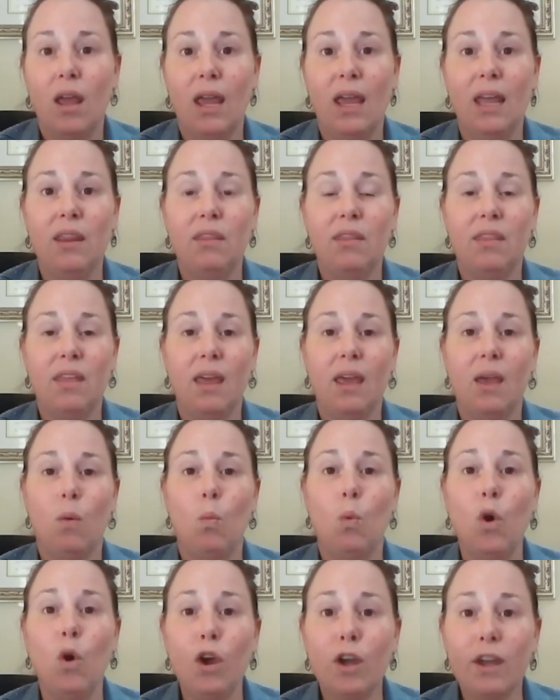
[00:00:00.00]
in their
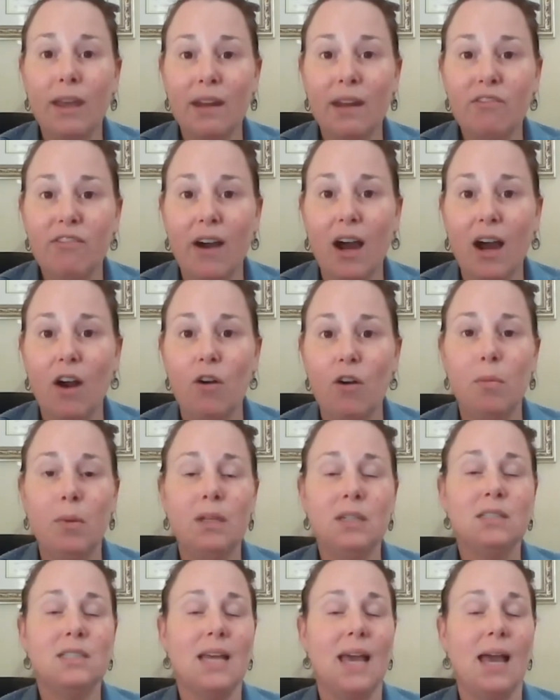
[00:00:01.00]
work
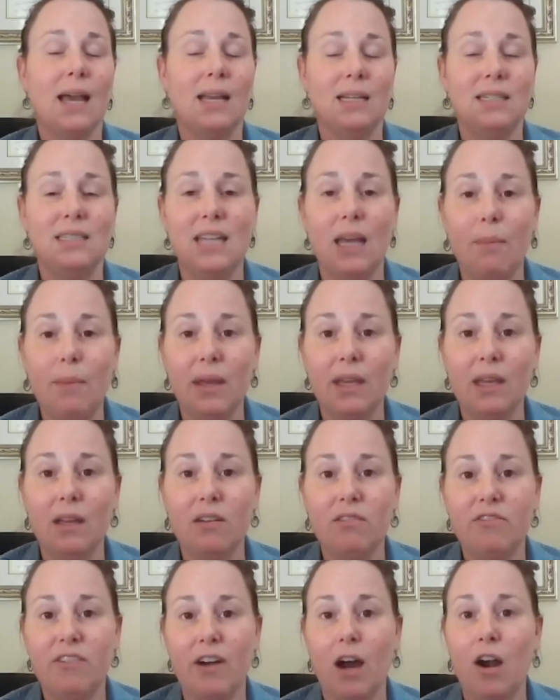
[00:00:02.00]
environment, academic
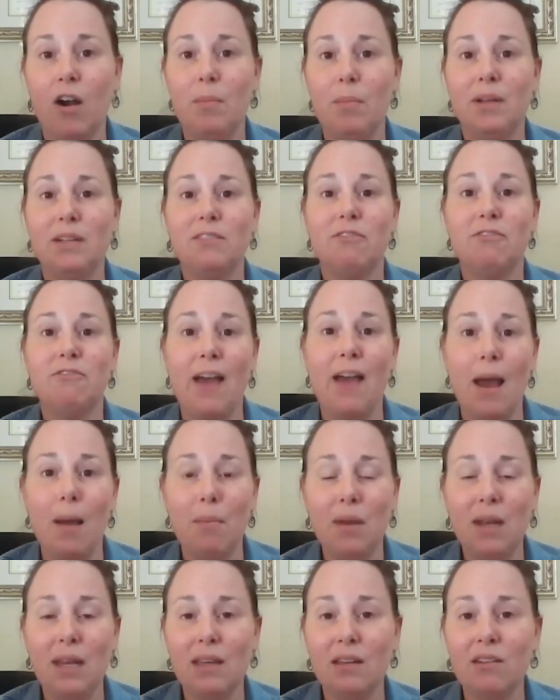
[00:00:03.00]
environment,
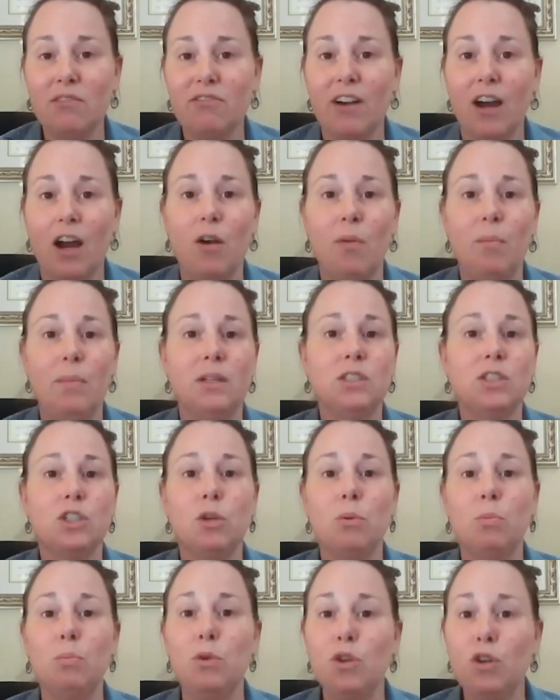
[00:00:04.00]
family environment,
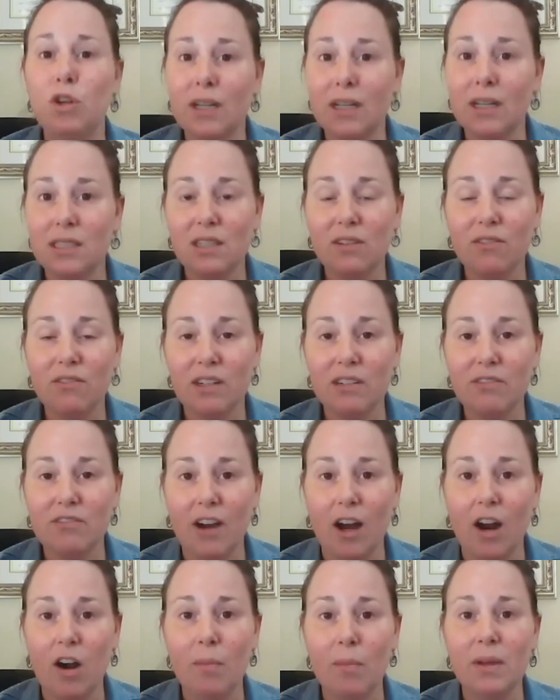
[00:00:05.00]
communicative
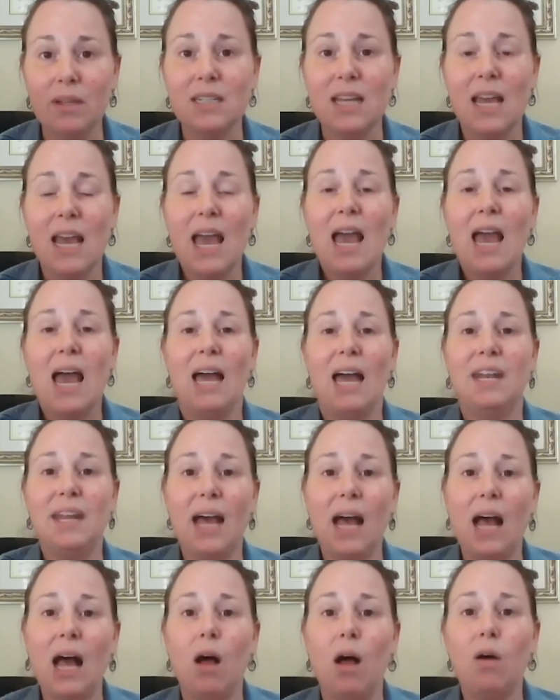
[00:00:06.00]
environment, and
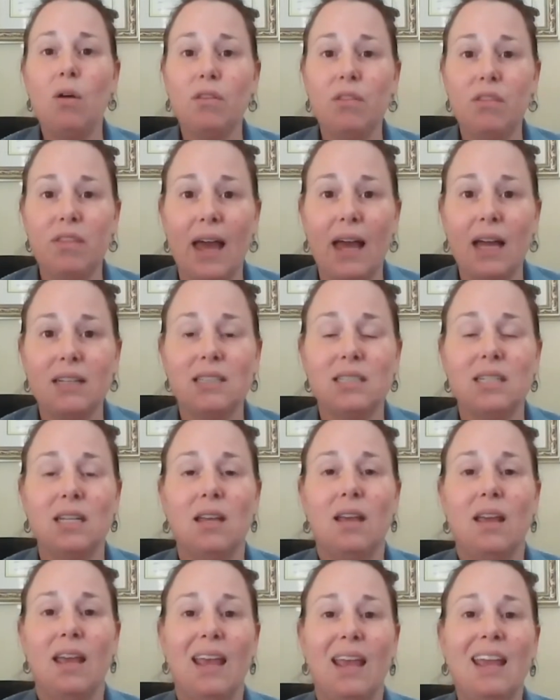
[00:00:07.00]
how that
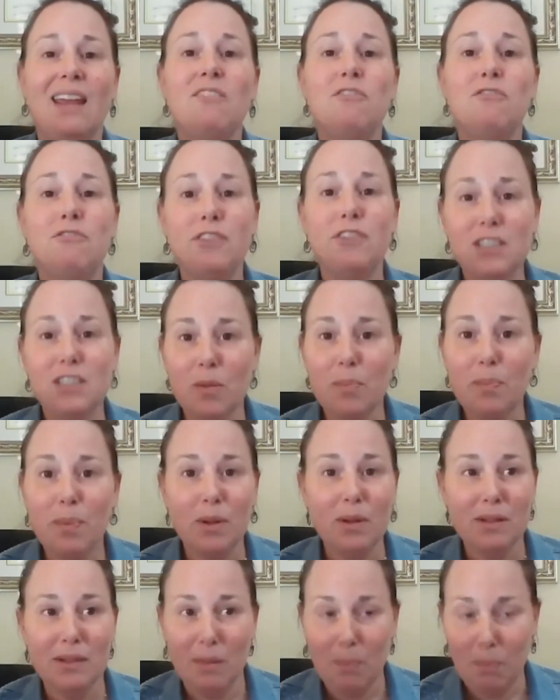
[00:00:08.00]

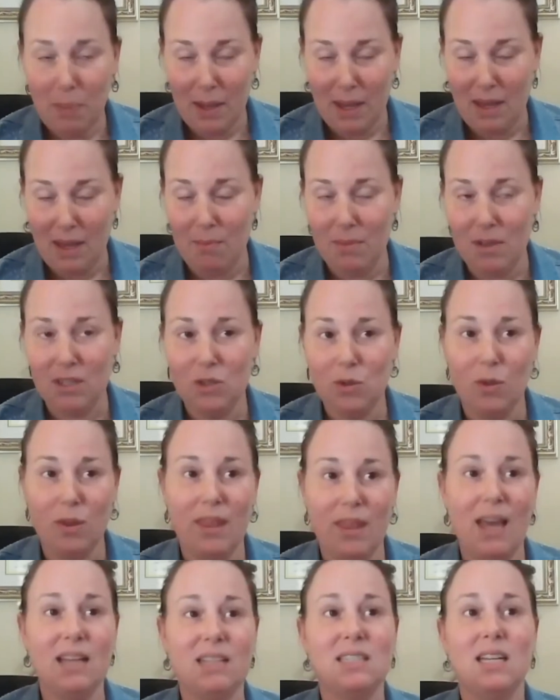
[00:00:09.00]
invisible impairment, or
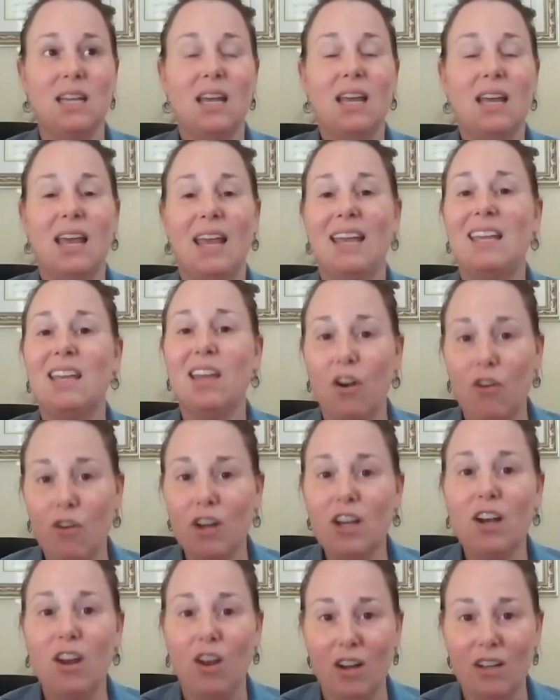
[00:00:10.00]
that
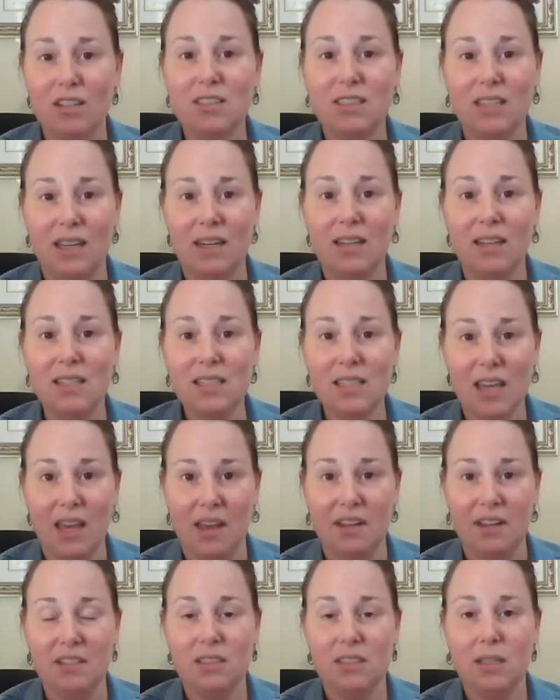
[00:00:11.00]
hearing loss in this
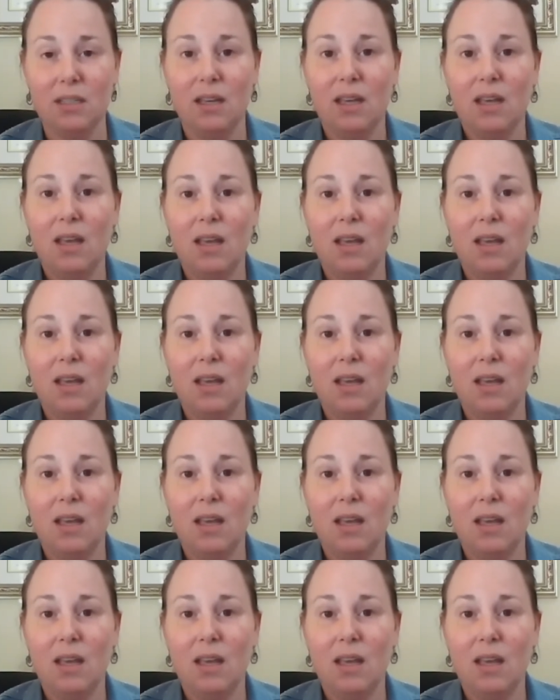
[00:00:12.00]
case,